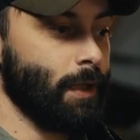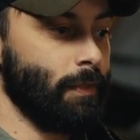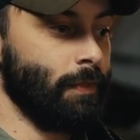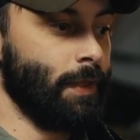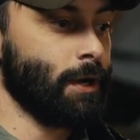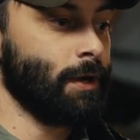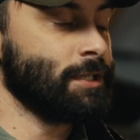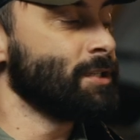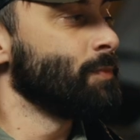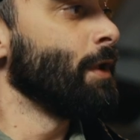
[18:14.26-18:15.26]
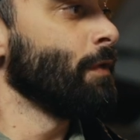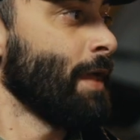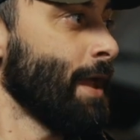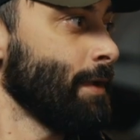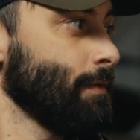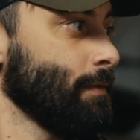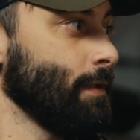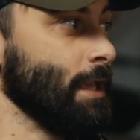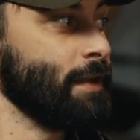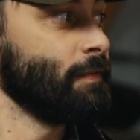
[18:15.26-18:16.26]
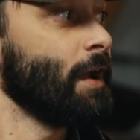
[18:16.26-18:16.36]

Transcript: they're going to smell that. And if